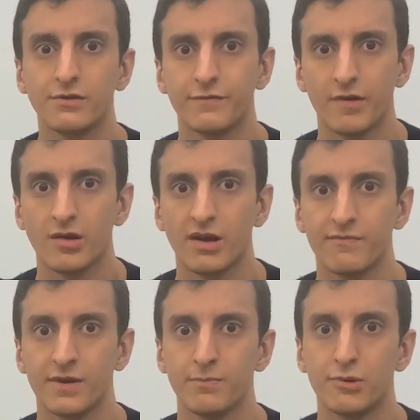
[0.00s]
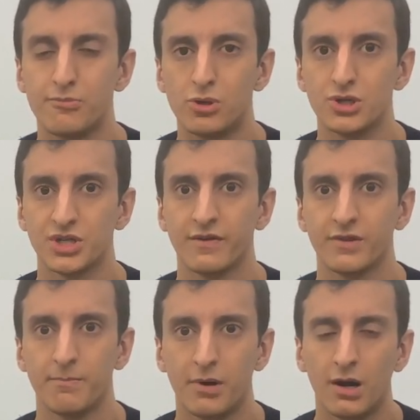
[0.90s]
to figure out what proportion of
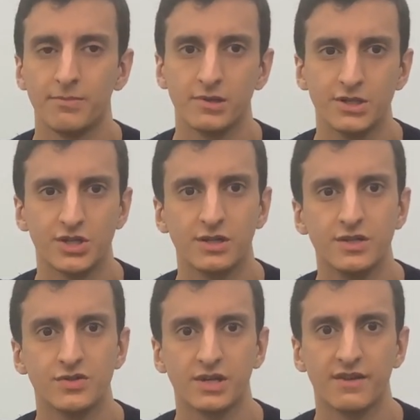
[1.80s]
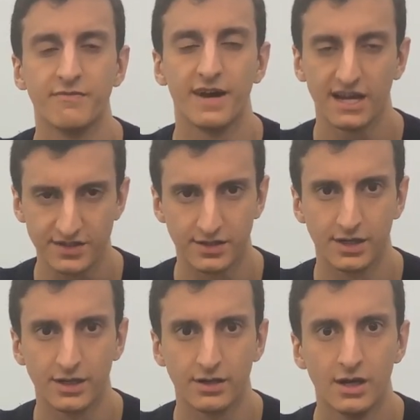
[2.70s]
the population needs to get
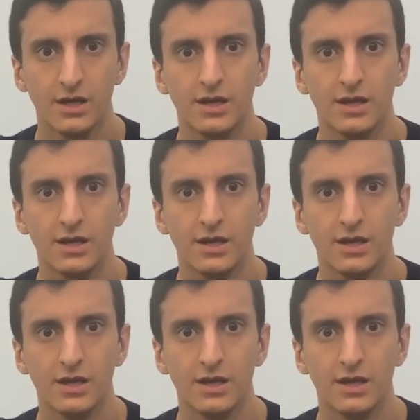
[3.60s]
vaccinated